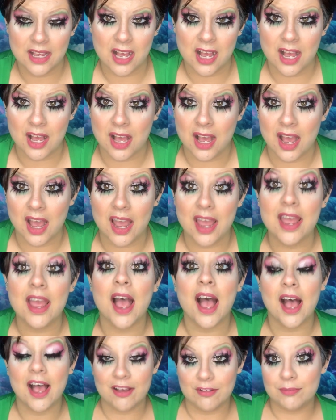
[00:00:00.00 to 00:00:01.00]
I
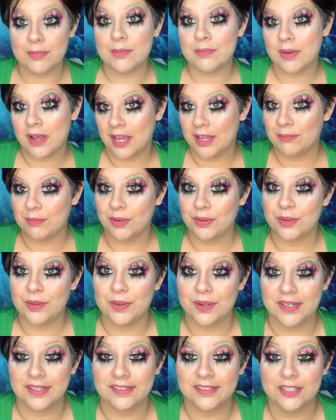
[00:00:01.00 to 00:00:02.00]
have been behind my
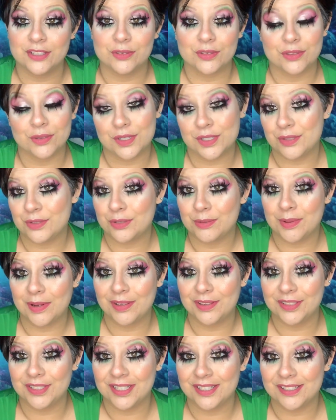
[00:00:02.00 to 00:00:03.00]
recording schedule, so I do
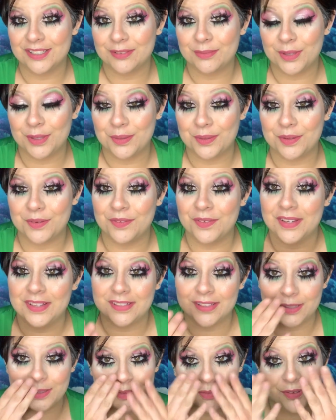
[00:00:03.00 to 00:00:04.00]
apologize to my little
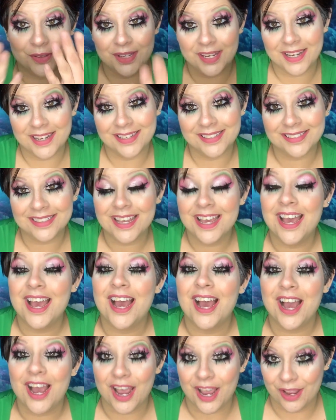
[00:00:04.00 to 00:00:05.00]
fans. I love you guys.
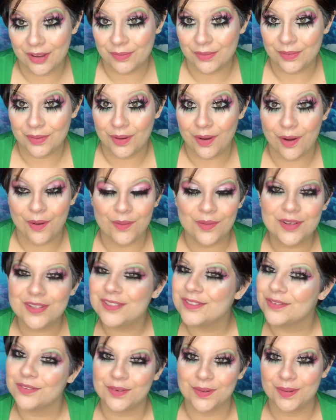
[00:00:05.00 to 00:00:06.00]
I will always,
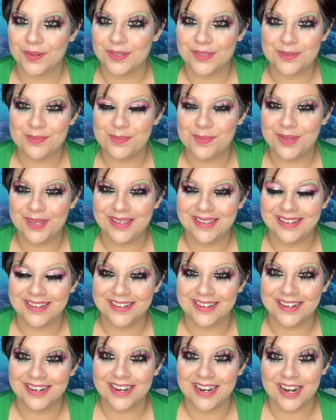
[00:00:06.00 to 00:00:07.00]
of course, be
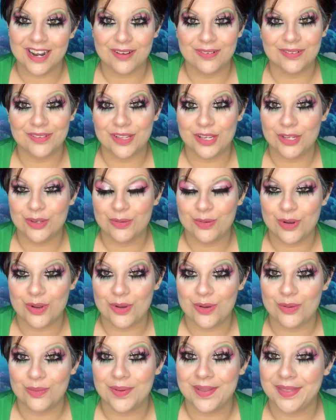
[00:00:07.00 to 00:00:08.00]
here and I will let you
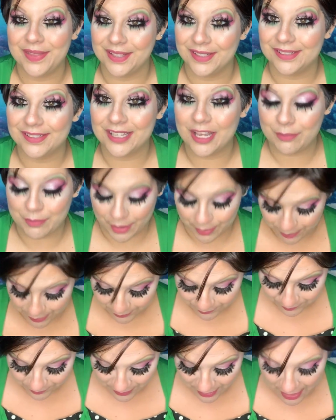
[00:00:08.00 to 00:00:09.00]
know when things come up.
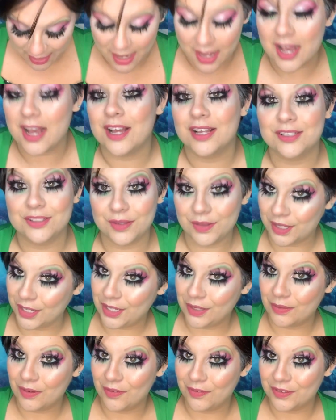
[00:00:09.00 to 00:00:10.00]
So
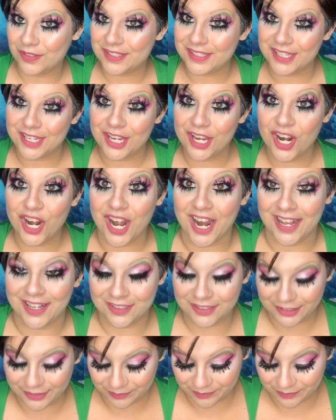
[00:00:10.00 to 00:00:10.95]
thank you all for sticking around.